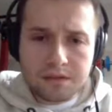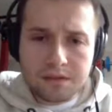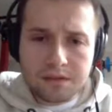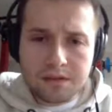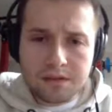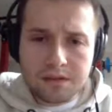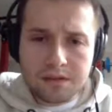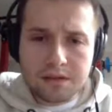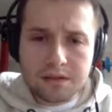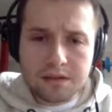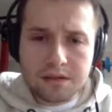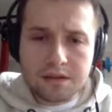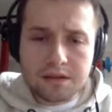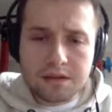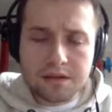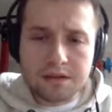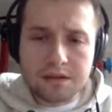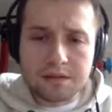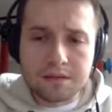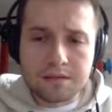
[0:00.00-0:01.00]

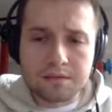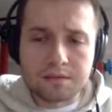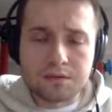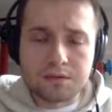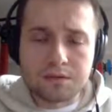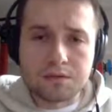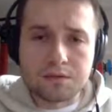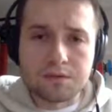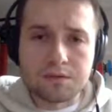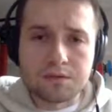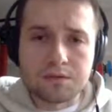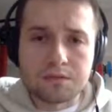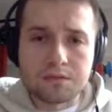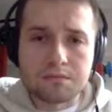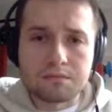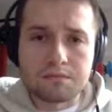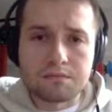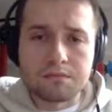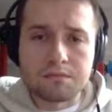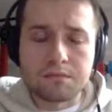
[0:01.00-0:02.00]
uh, to
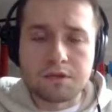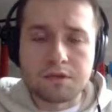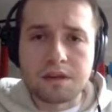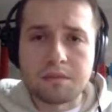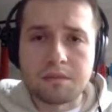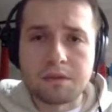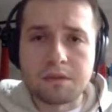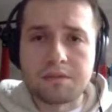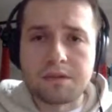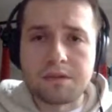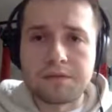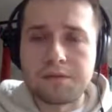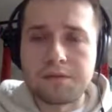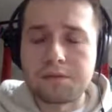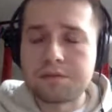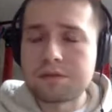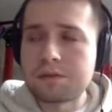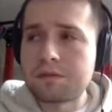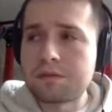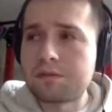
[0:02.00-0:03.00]
talk about the
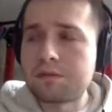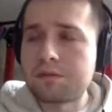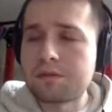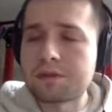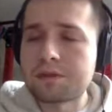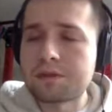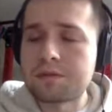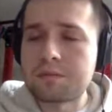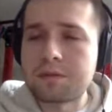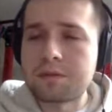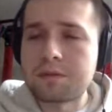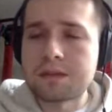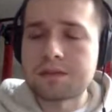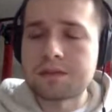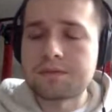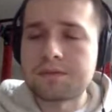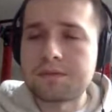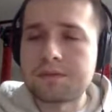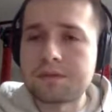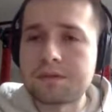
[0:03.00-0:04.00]
future future
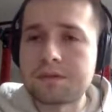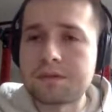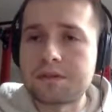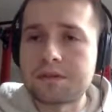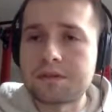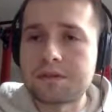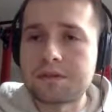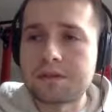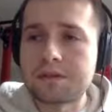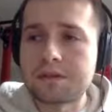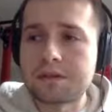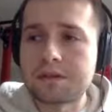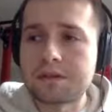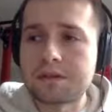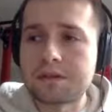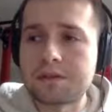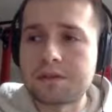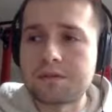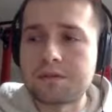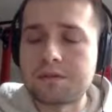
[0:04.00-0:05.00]
plans for
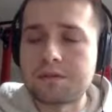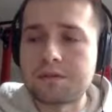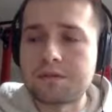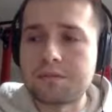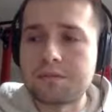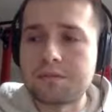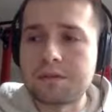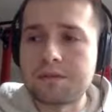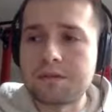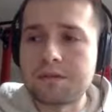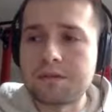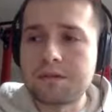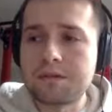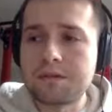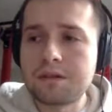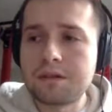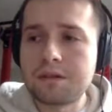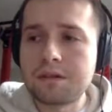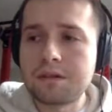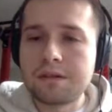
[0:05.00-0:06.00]
uh, for
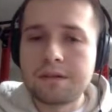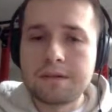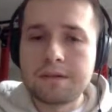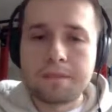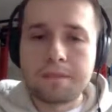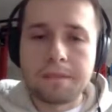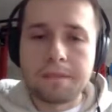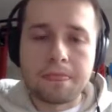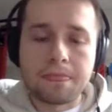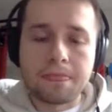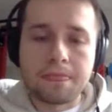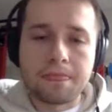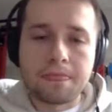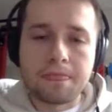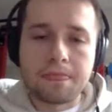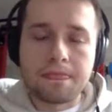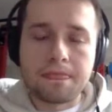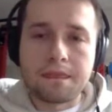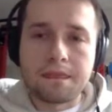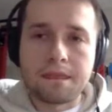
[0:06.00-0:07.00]
Bigflow,
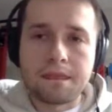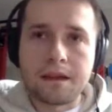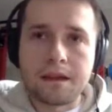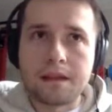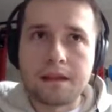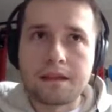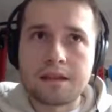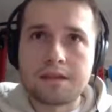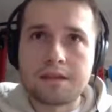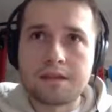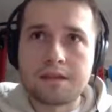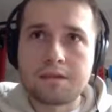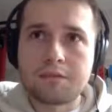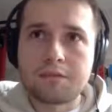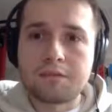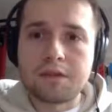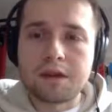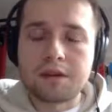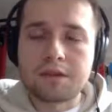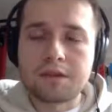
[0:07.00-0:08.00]
mm, and
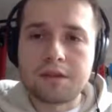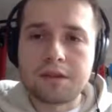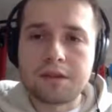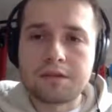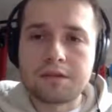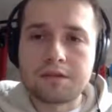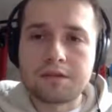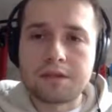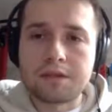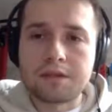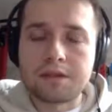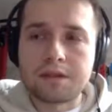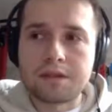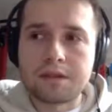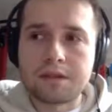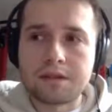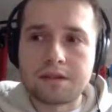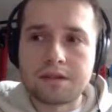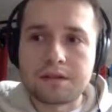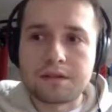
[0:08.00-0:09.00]
we are going to
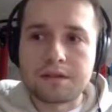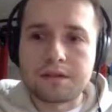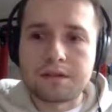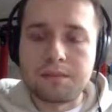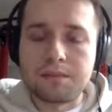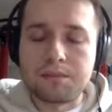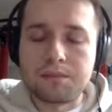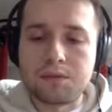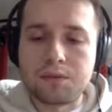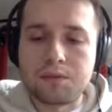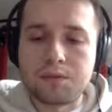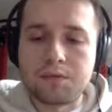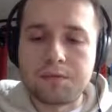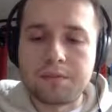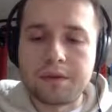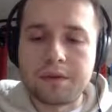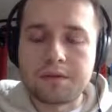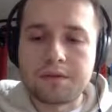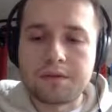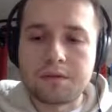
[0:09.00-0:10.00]
uh, improve
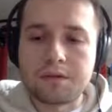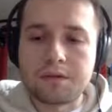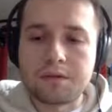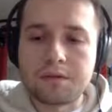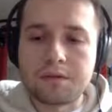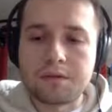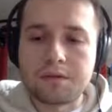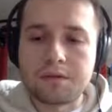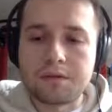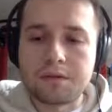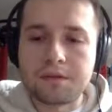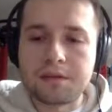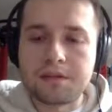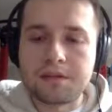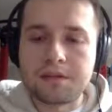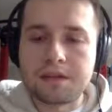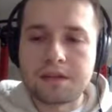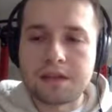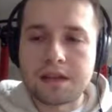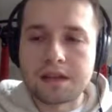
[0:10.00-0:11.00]
Bigflow in
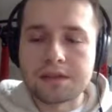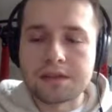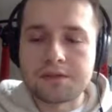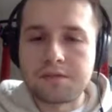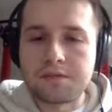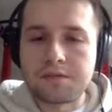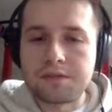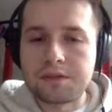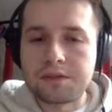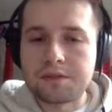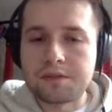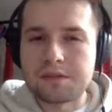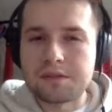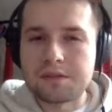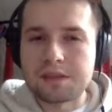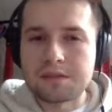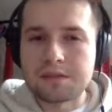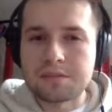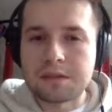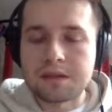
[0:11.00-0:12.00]
the next three to
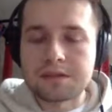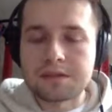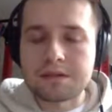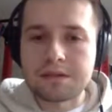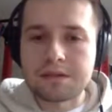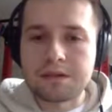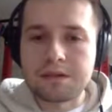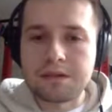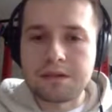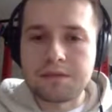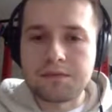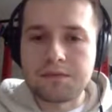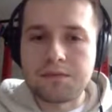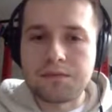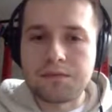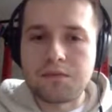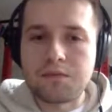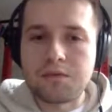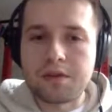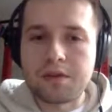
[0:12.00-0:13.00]
six months in
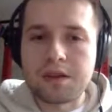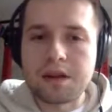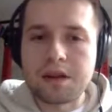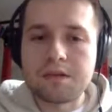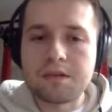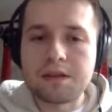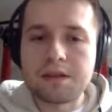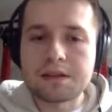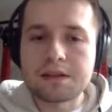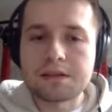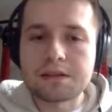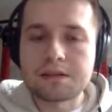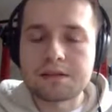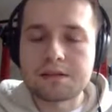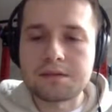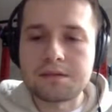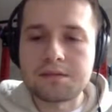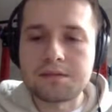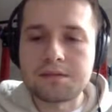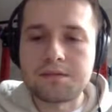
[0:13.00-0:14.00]
three areas.
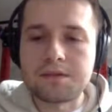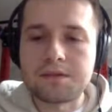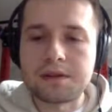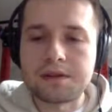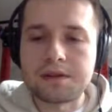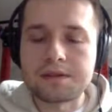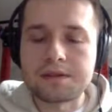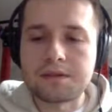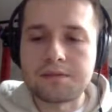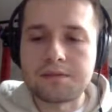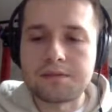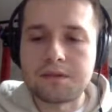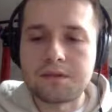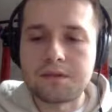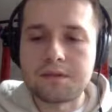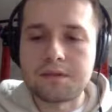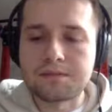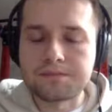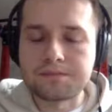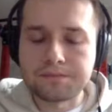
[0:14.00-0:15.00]
So first of all,